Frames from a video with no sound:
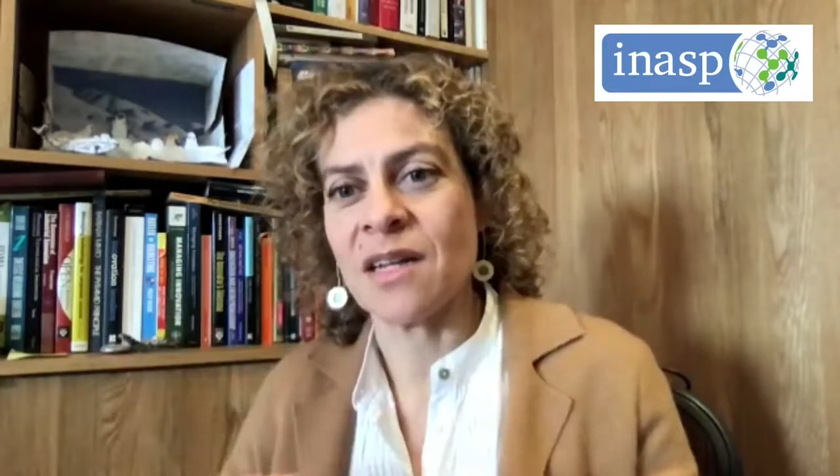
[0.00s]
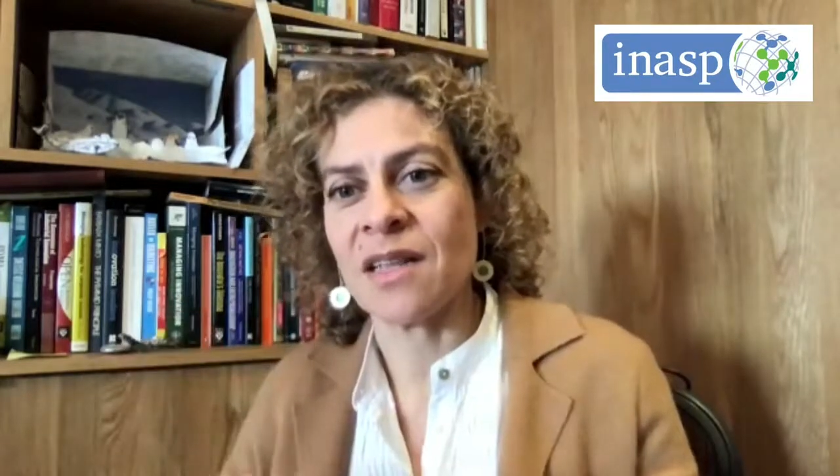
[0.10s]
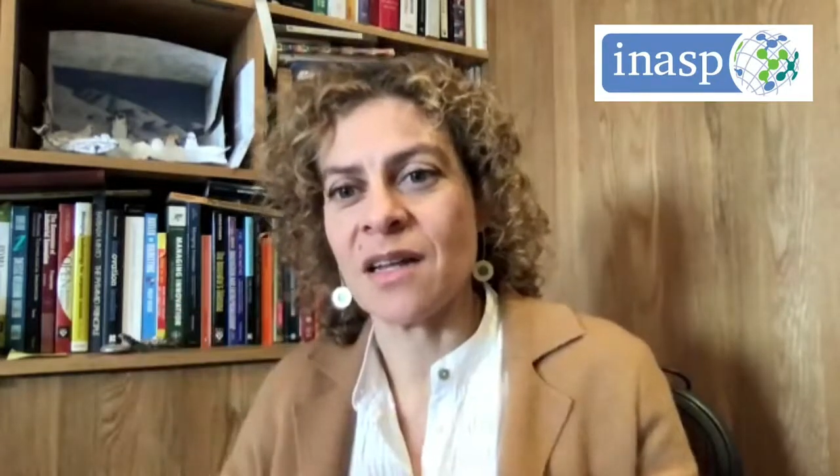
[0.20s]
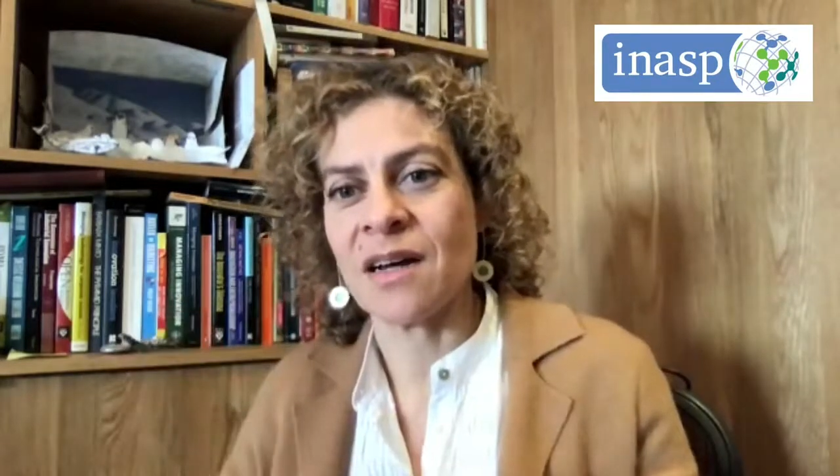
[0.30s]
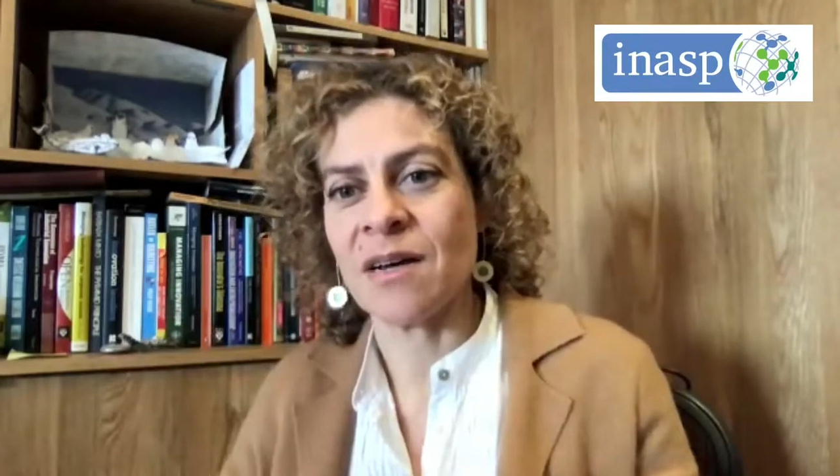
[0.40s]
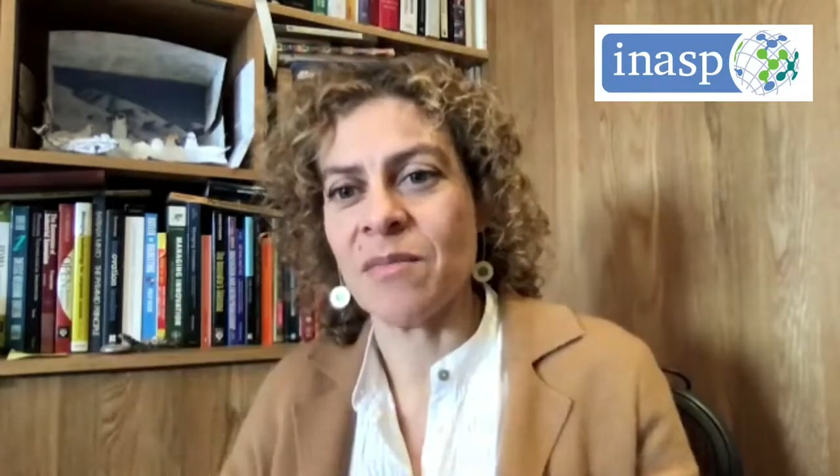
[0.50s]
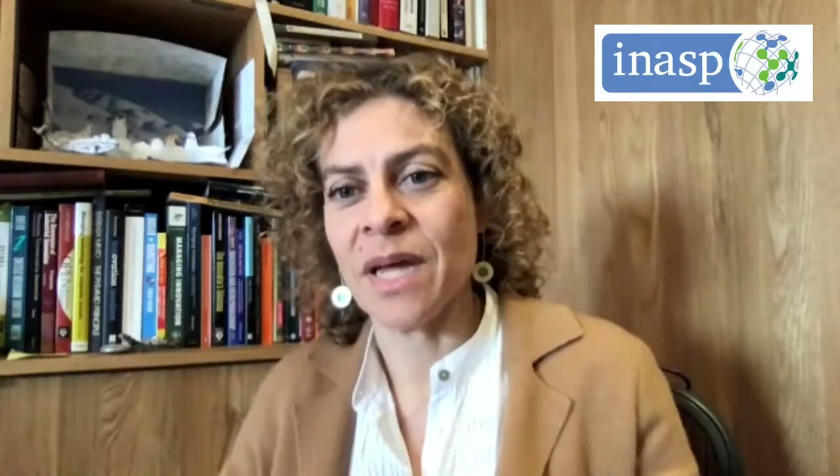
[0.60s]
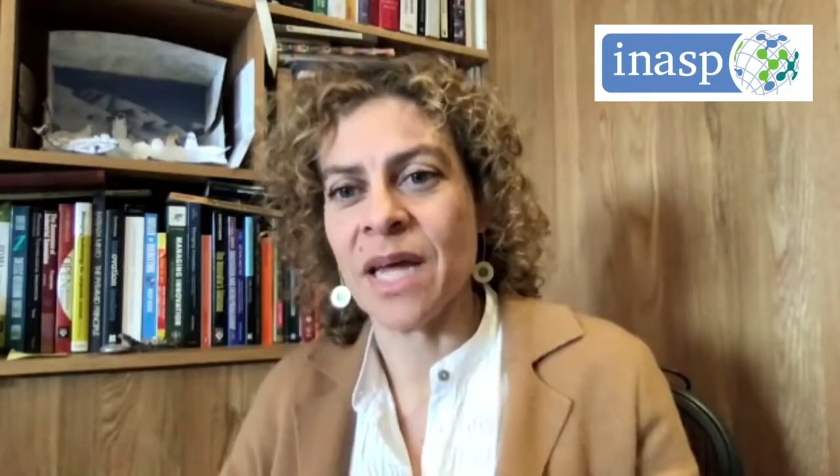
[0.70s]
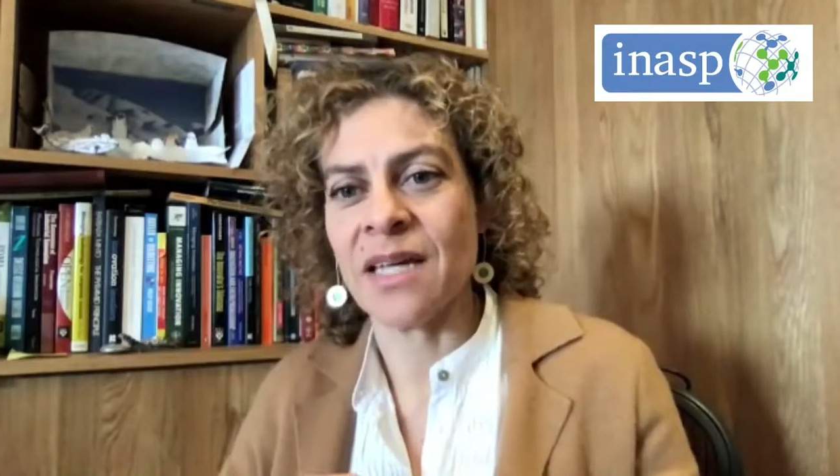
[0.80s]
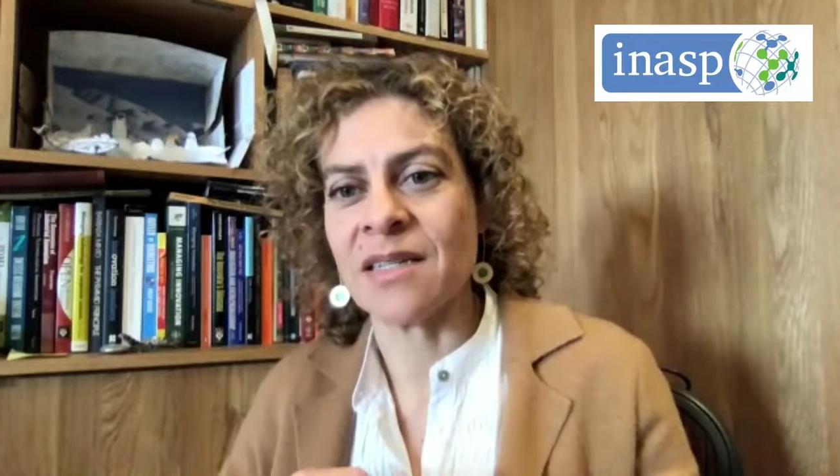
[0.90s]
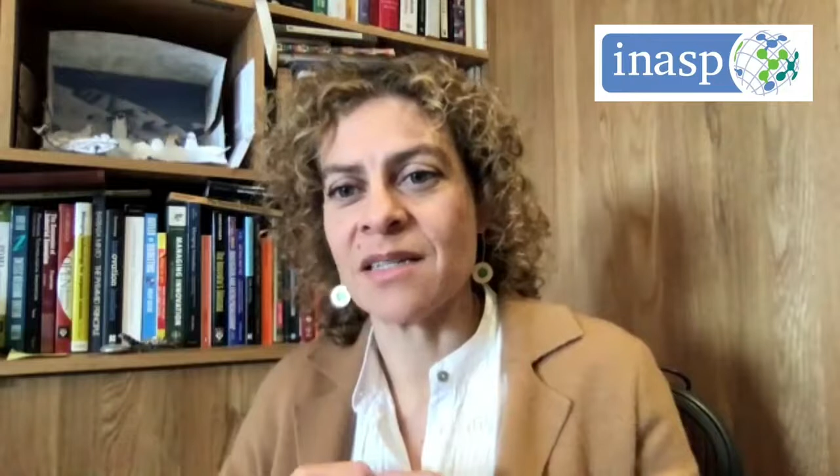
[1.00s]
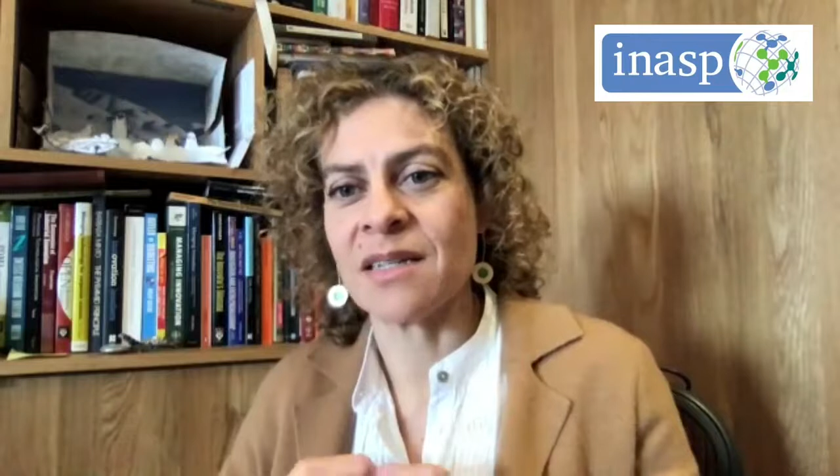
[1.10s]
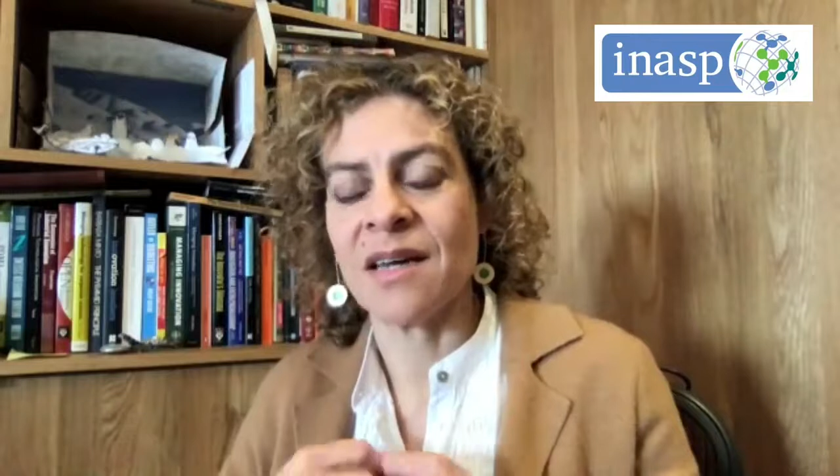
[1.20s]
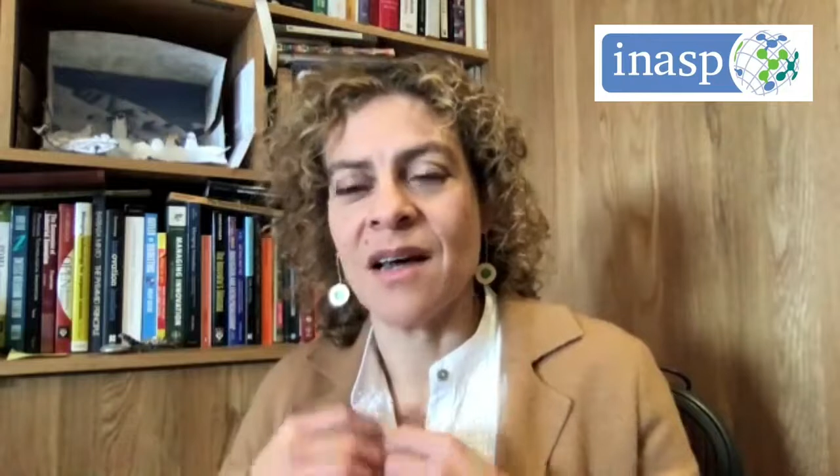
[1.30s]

that are based